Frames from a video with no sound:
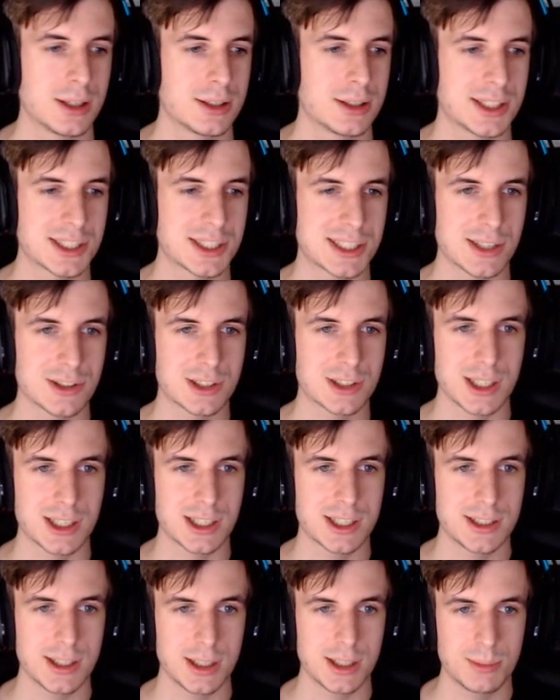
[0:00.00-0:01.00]
This sounds like
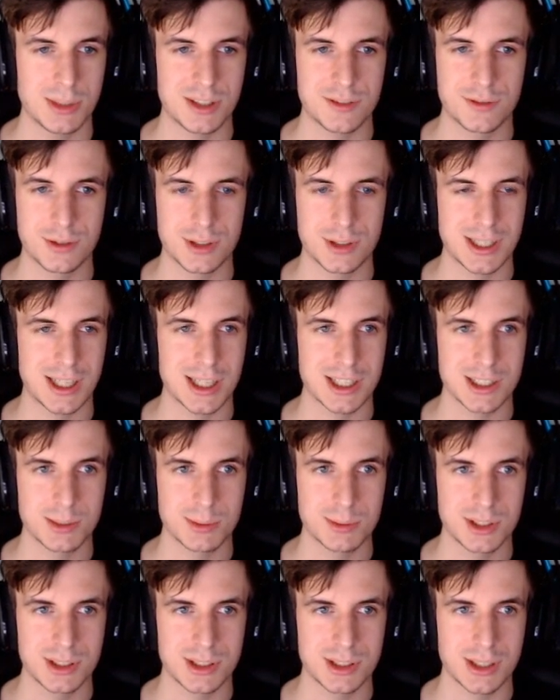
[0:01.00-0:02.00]
a nightmare for
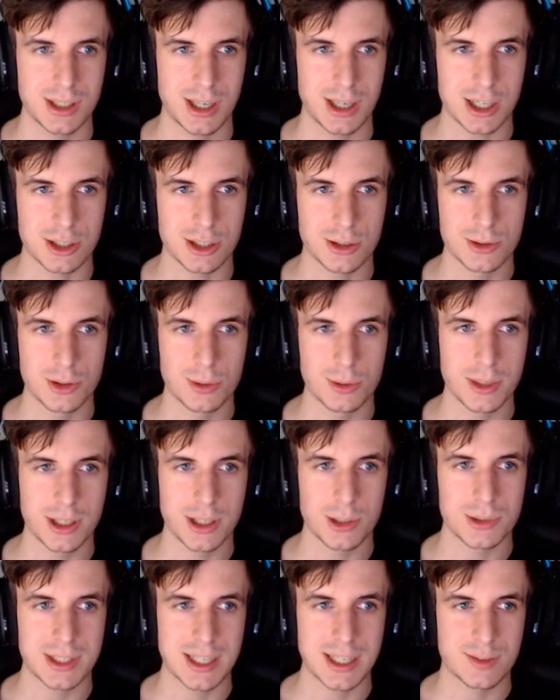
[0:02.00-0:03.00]
enhancement. I don't know why
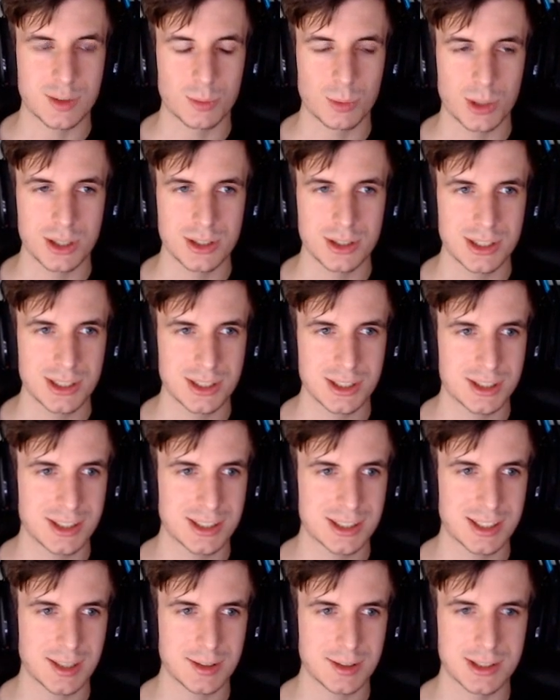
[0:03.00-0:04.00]
you would ever want this.
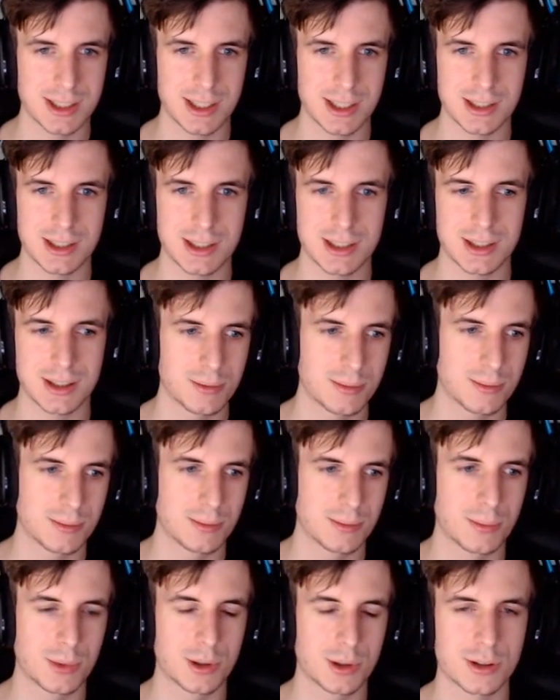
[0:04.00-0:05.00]
This sounds like
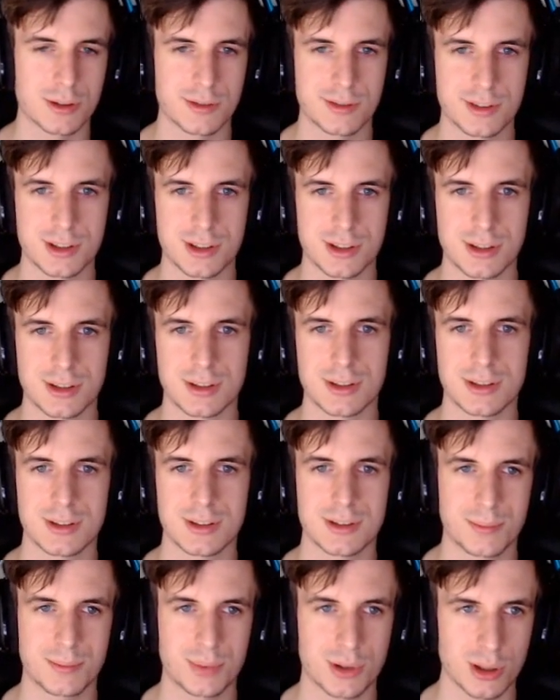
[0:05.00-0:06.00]
more of a
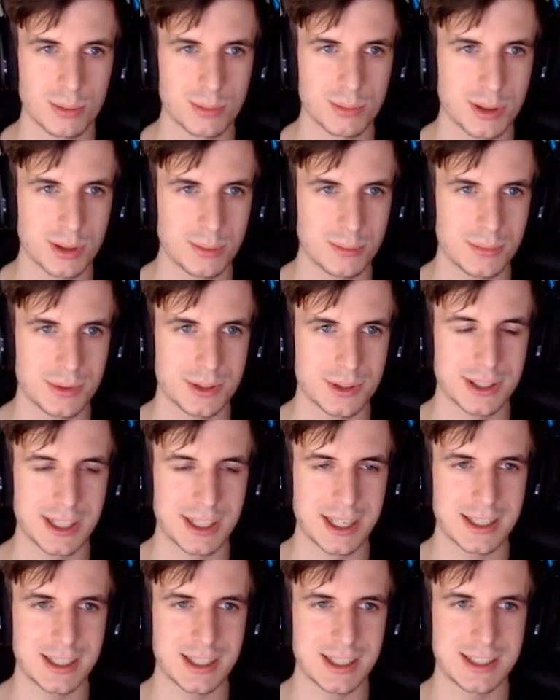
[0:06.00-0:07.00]
problem
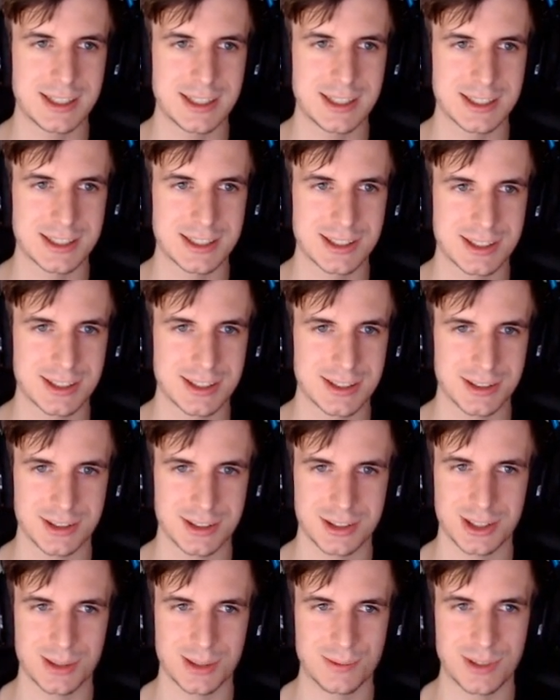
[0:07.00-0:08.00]
than it is
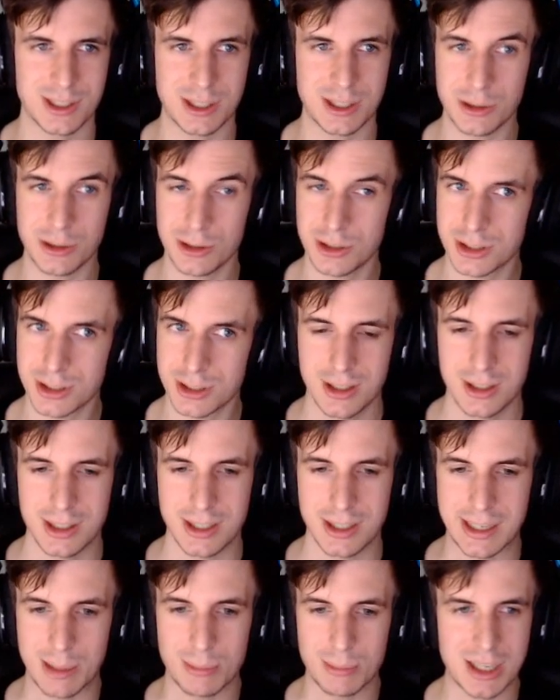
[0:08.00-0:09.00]
something good.
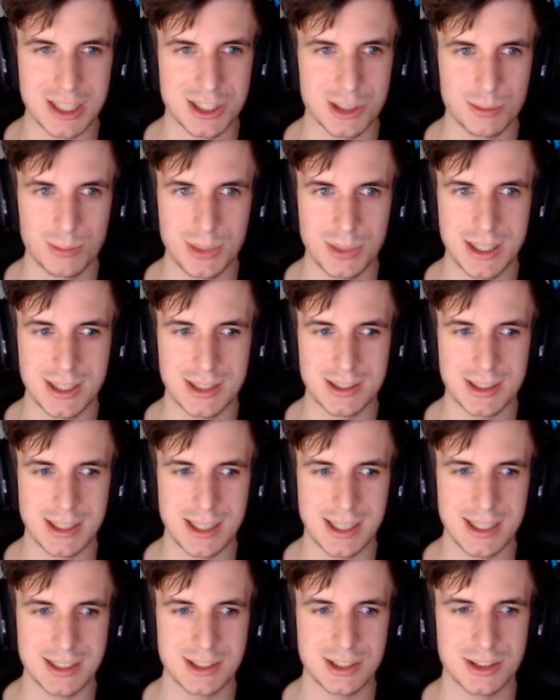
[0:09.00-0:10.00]
Like imagine being in
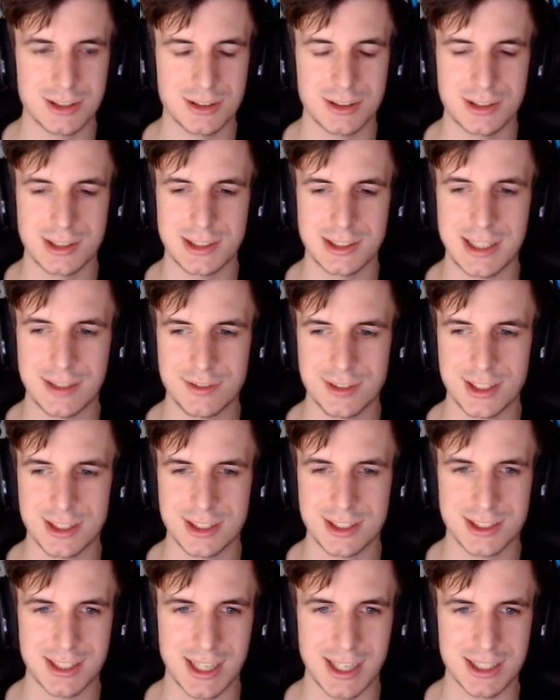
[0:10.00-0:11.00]
raid, the Death Knight
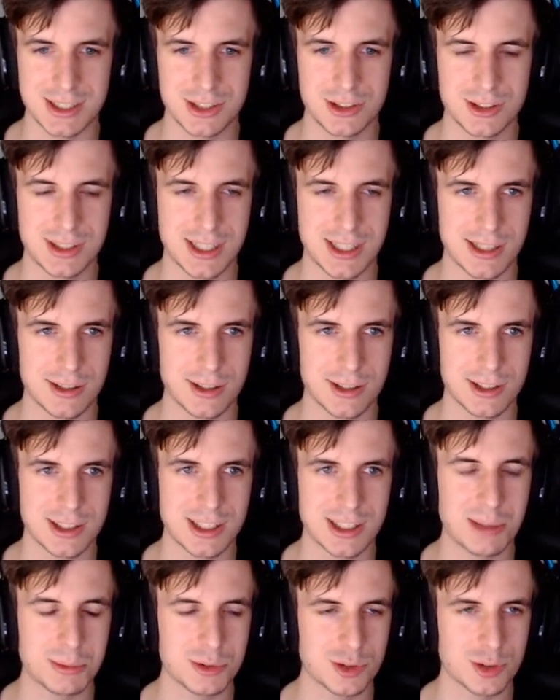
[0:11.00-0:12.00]
stacks, you take a lot of
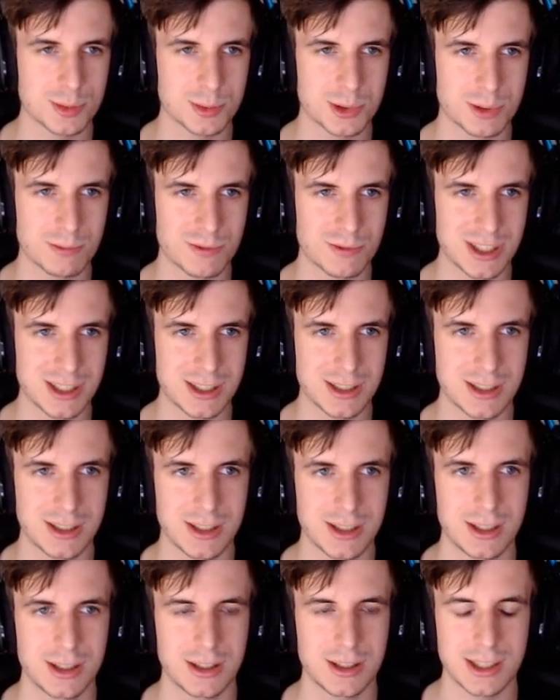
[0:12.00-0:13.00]
damage from something,
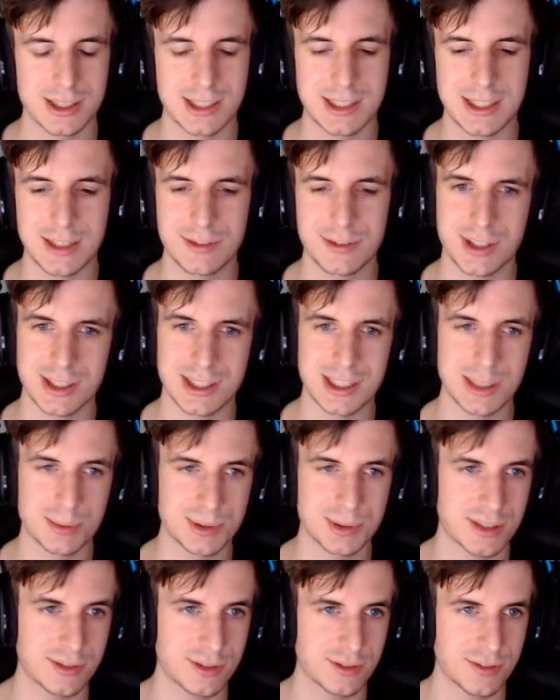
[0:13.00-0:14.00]
like the Death Knight
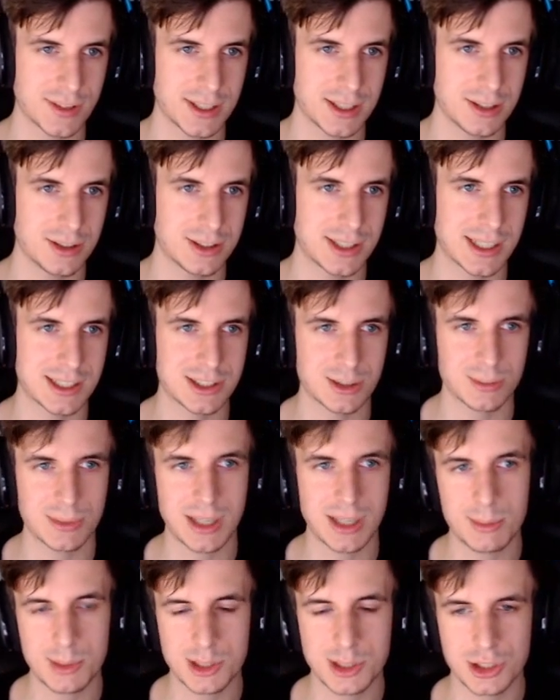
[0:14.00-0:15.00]
grips everything, you take some
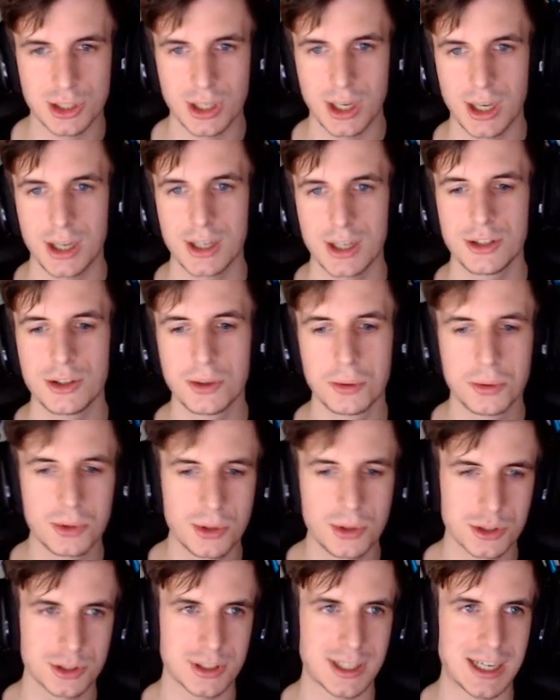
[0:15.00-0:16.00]
damage, you
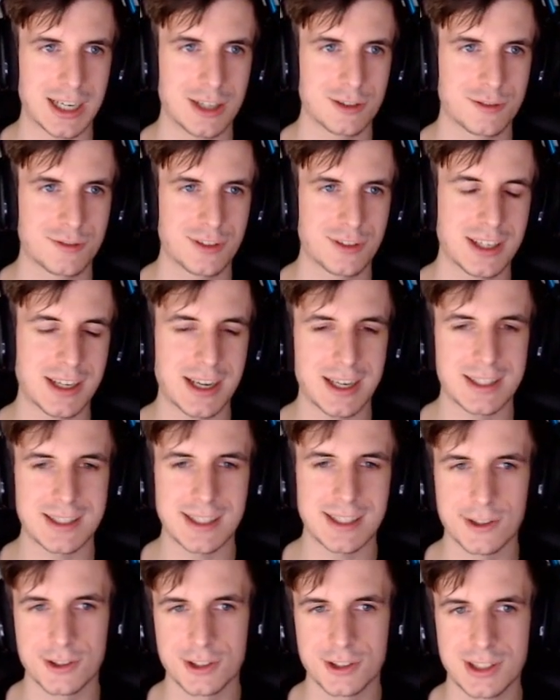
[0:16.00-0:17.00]
use your health thing, and
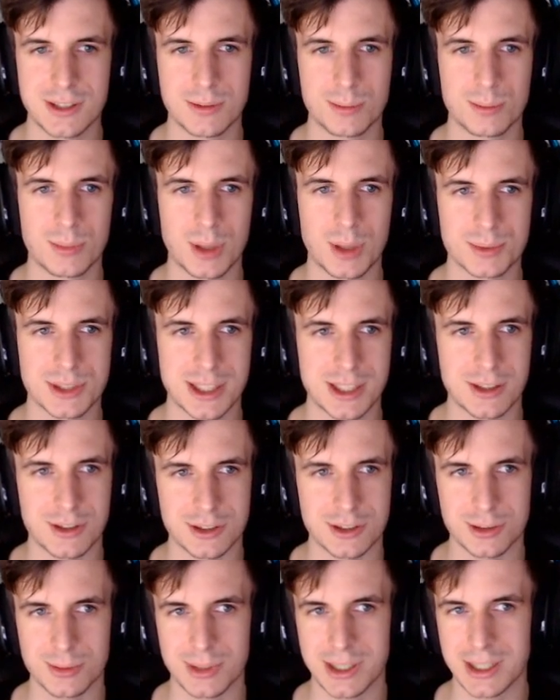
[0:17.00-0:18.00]
then all the mobs get
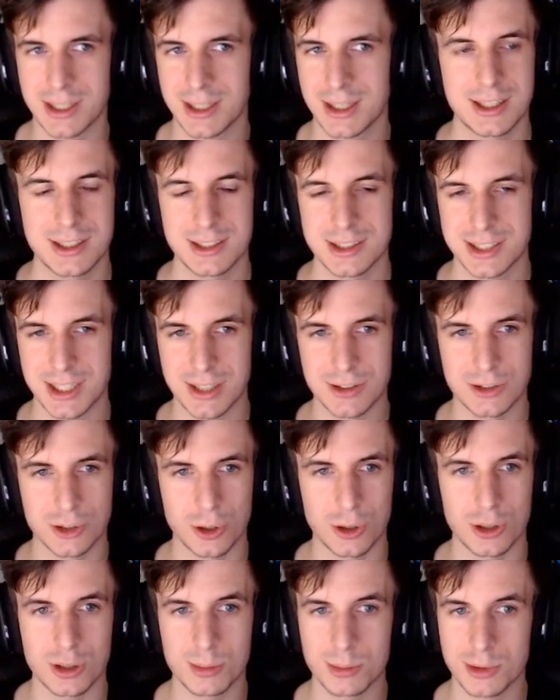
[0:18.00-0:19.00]
knocked away. Sounds
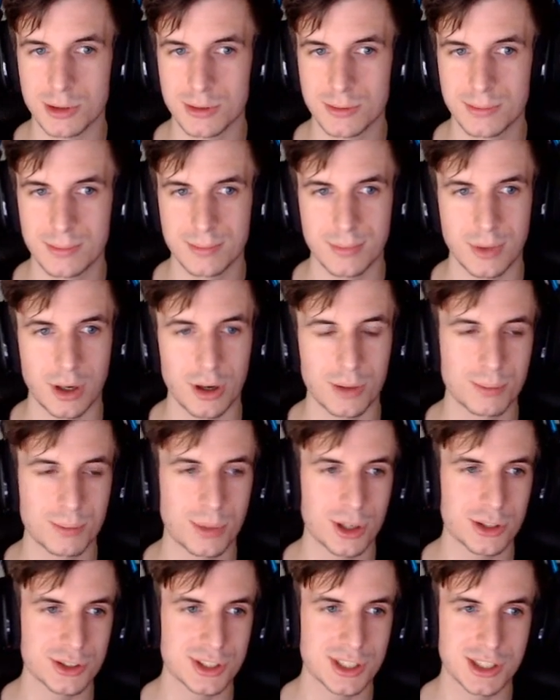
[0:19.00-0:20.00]
horrible. On
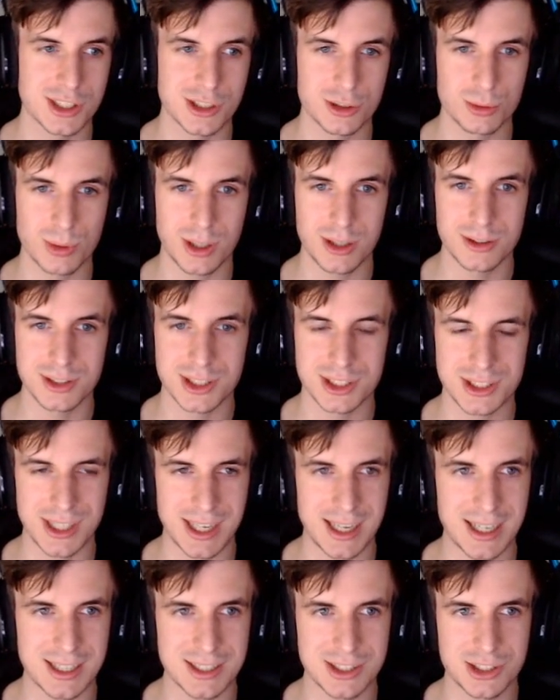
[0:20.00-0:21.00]
bosses as well, there's
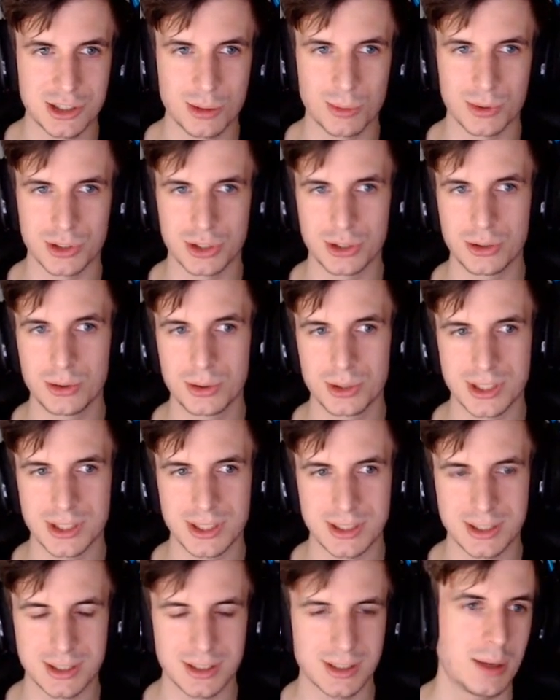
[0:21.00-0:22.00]
ads, you want to use
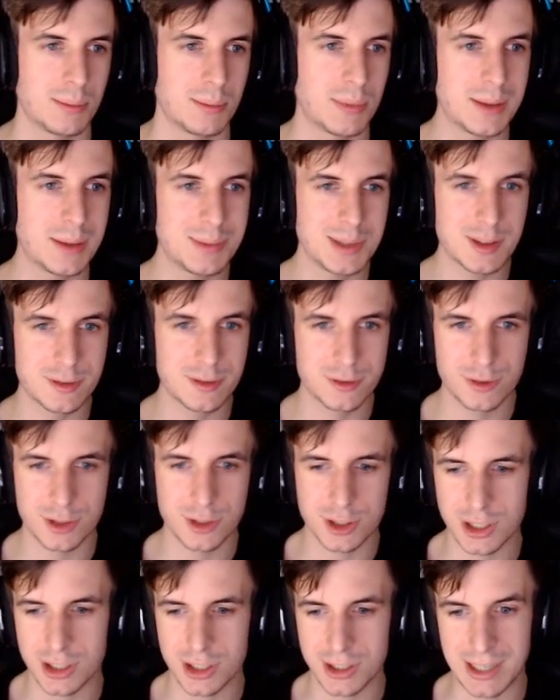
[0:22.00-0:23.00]
it. Maybe even
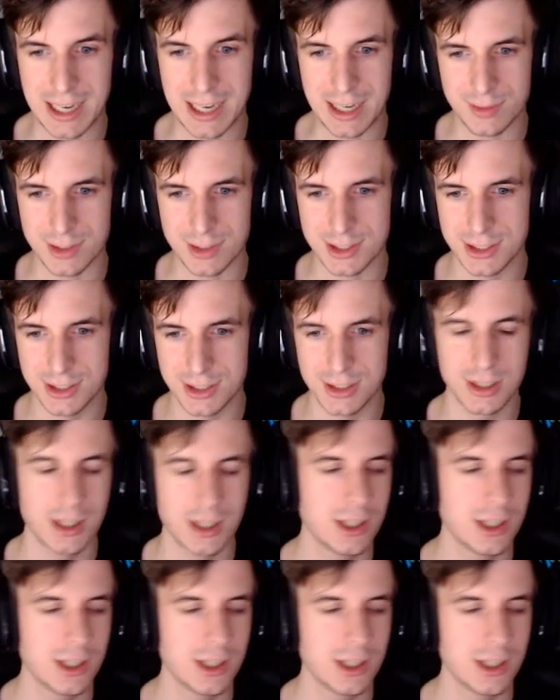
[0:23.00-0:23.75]
forgot that you have it.